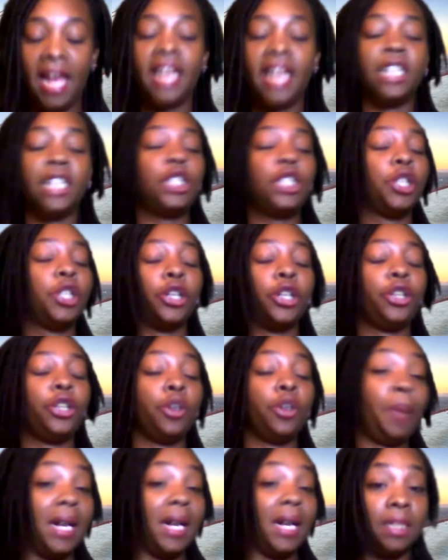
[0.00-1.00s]
is
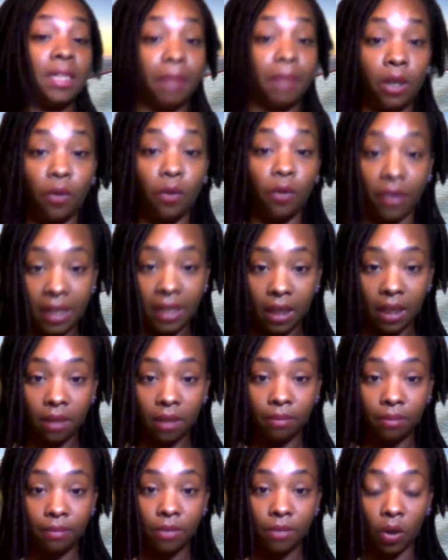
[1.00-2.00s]
you're possibly overeating.
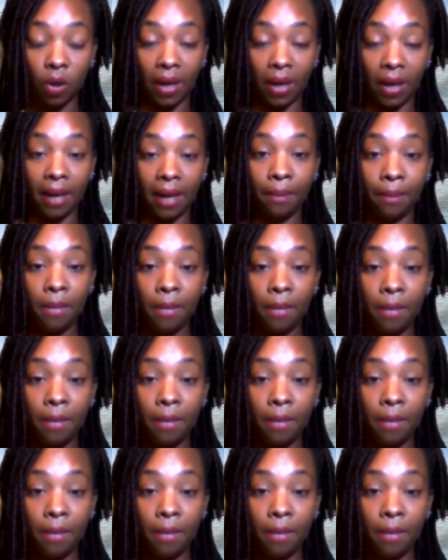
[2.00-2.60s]
Okay.